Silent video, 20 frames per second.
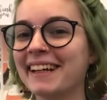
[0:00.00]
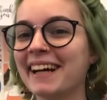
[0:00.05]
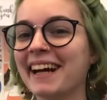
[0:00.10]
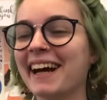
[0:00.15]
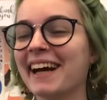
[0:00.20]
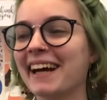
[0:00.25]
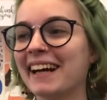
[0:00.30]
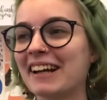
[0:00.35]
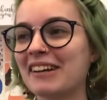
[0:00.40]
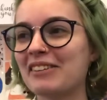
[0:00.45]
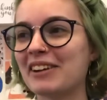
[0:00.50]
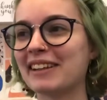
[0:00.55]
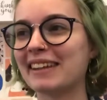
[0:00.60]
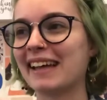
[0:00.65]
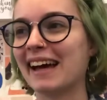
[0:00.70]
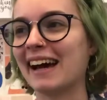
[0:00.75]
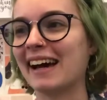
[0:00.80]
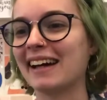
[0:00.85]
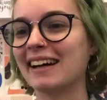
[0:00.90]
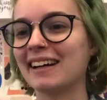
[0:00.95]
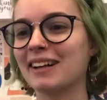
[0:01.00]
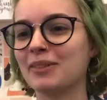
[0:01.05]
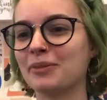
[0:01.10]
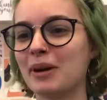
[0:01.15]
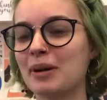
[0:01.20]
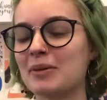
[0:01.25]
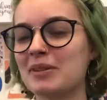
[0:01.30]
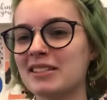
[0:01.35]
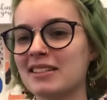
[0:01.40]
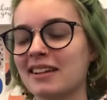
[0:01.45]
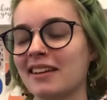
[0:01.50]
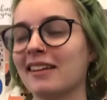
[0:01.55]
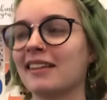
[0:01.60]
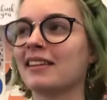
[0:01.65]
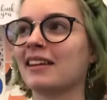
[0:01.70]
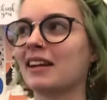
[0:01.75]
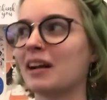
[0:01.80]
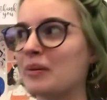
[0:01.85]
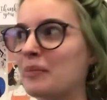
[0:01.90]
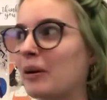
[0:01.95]
And I read that and Wayward Son, and then
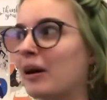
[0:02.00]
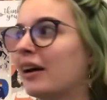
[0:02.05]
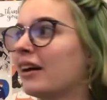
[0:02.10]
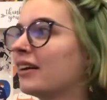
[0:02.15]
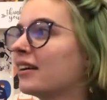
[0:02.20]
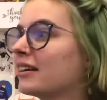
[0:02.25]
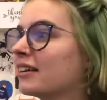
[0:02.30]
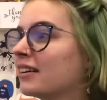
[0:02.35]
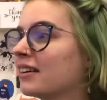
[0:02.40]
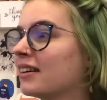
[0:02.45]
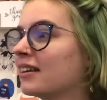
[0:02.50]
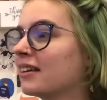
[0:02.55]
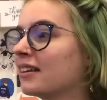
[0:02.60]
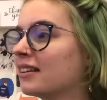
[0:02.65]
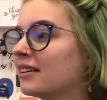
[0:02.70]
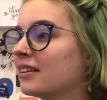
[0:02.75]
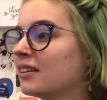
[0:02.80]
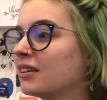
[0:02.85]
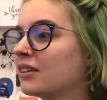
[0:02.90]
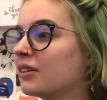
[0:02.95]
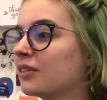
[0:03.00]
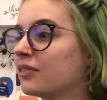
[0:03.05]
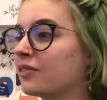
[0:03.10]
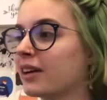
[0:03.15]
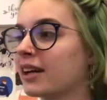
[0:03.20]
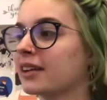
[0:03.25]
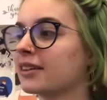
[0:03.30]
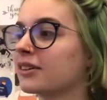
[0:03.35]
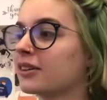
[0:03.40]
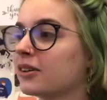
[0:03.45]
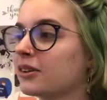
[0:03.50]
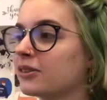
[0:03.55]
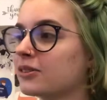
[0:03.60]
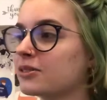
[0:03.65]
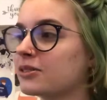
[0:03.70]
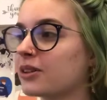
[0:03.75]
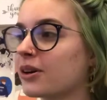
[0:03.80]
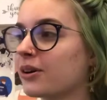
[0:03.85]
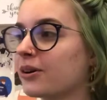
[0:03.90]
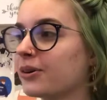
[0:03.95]
I bought Fangirl,
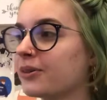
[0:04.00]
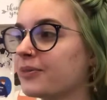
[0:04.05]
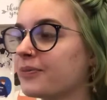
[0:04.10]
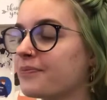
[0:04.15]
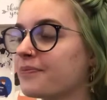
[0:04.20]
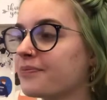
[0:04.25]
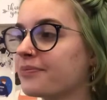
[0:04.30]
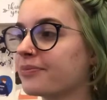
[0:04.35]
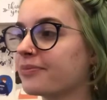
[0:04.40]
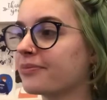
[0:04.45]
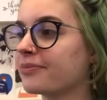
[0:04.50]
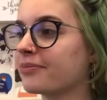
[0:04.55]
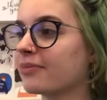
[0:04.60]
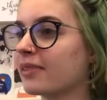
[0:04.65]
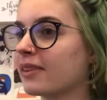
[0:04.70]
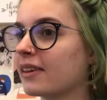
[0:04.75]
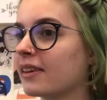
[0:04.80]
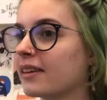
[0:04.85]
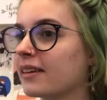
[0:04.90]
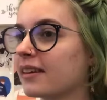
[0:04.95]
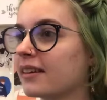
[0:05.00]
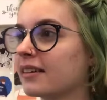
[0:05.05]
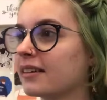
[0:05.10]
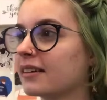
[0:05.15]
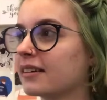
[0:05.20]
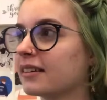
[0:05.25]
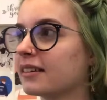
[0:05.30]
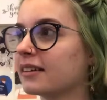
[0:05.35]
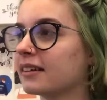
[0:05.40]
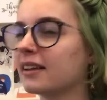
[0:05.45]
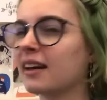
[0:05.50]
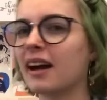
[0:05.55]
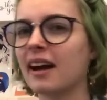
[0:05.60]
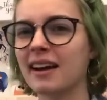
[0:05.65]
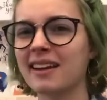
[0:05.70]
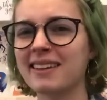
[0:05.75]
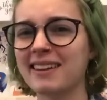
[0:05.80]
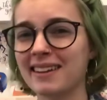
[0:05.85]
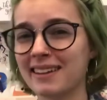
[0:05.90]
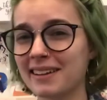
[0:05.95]
so yeah, I
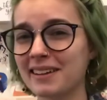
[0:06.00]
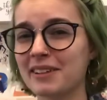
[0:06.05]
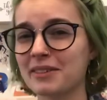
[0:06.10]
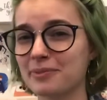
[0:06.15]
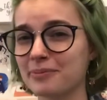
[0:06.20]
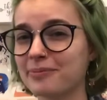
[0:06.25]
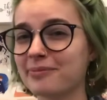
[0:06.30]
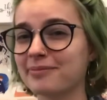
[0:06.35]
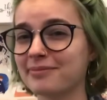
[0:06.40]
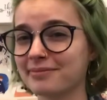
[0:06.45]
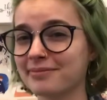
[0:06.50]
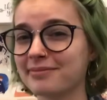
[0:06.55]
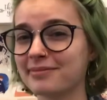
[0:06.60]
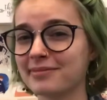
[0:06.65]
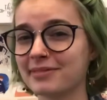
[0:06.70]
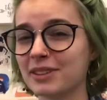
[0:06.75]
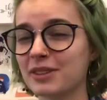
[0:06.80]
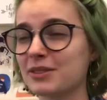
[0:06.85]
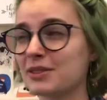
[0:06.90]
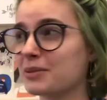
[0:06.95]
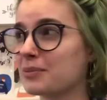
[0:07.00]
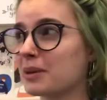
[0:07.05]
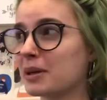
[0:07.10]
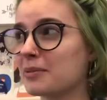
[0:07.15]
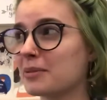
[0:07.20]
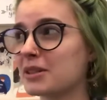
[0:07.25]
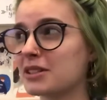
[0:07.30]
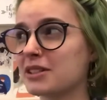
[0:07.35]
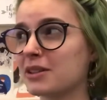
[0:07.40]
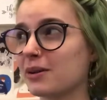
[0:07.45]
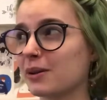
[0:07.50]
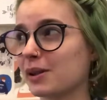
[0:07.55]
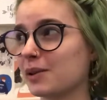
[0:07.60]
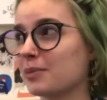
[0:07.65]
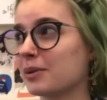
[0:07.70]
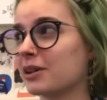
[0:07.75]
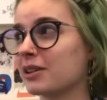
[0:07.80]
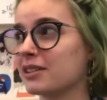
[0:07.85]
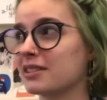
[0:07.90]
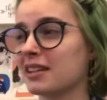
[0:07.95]
think those are pretty much the only
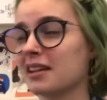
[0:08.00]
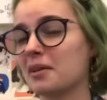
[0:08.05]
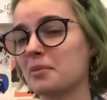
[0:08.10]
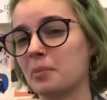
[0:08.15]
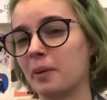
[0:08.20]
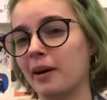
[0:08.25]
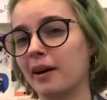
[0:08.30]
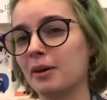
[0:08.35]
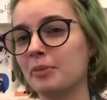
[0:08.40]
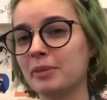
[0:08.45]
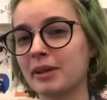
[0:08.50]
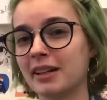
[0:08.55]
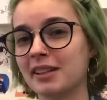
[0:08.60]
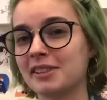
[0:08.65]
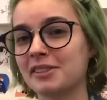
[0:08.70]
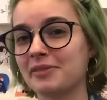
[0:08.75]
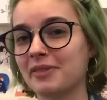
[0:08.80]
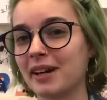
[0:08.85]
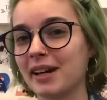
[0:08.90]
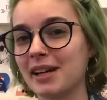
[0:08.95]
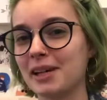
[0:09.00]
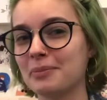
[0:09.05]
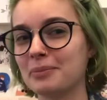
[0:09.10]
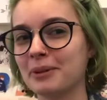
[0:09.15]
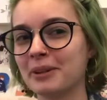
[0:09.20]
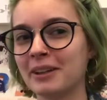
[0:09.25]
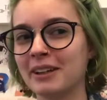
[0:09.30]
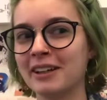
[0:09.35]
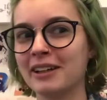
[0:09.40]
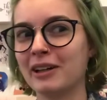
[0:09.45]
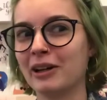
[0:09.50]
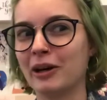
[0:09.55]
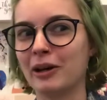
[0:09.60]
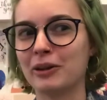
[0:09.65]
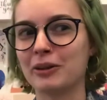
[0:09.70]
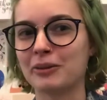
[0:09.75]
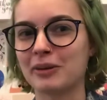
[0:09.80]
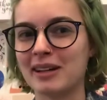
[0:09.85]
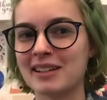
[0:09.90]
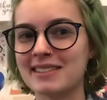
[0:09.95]
books that I bought because of hype. All the
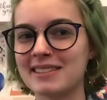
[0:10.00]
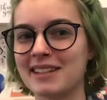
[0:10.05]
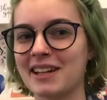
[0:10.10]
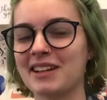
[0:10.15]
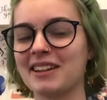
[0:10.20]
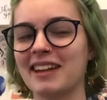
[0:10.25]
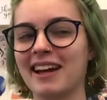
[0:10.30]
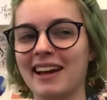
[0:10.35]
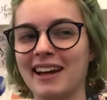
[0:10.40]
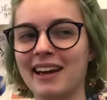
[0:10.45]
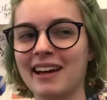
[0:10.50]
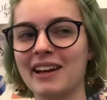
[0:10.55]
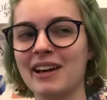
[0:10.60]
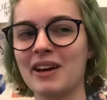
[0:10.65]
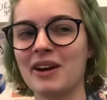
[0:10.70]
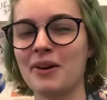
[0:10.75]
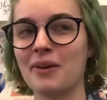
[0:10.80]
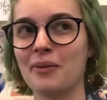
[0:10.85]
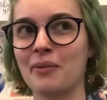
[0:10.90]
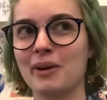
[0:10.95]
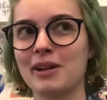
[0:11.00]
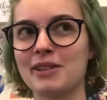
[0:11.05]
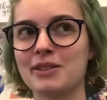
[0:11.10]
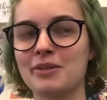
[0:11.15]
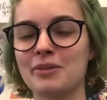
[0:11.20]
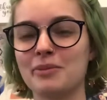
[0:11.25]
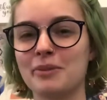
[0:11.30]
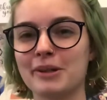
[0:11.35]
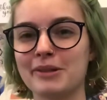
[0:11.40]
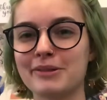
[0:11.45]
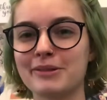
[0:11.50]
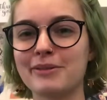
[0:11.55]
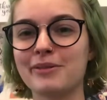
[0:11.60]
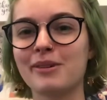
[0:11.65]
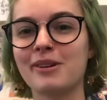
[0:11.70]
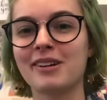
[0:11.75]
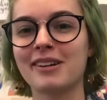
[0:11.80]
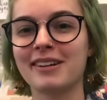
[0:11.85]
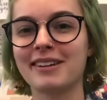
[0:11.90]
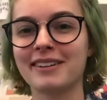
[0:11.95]
rest I like went to a
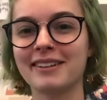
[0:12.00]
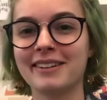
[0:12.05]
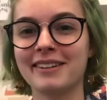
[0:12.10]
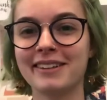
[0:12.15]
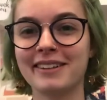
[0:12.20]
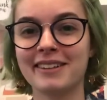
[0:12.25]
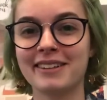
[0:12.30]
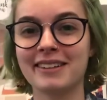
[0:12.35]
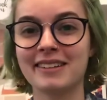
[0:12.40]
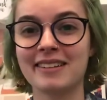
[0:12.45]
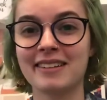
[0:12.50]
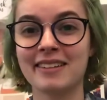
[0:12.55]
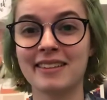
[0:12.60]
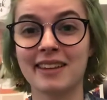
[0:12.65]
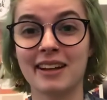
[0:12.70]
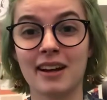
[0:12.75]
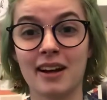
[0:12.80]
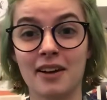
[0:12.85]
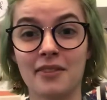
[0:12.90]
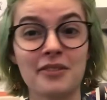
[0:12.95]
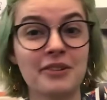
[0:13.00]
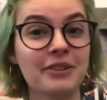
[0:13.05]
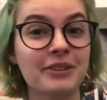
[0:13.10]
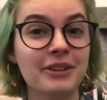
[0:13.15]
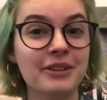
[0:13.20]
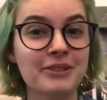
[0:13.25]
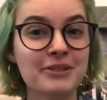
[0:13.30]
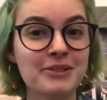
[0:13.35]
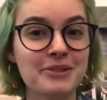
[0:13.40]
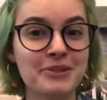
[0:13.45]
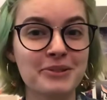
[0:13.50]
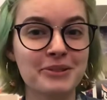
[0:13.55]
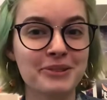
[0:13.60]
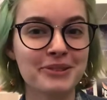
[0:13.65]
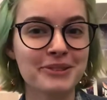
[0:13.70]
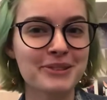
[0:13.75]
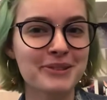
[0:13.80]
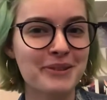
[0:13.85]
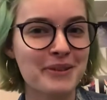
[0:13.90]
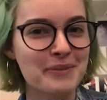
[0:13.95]
bookstore and the cover looked cool,
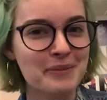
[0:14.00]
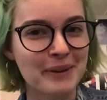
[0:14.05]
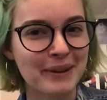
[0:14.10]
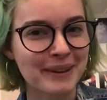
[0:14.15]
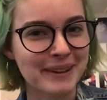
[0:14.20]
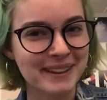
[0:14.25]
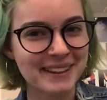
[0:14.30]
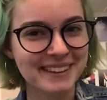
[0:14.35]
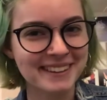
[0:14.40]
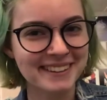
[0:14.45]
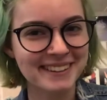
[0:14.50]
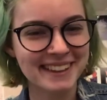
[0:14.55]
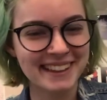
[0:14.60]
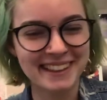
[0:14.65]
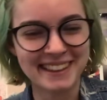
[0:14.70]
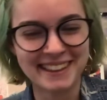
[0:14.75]
so I bought it.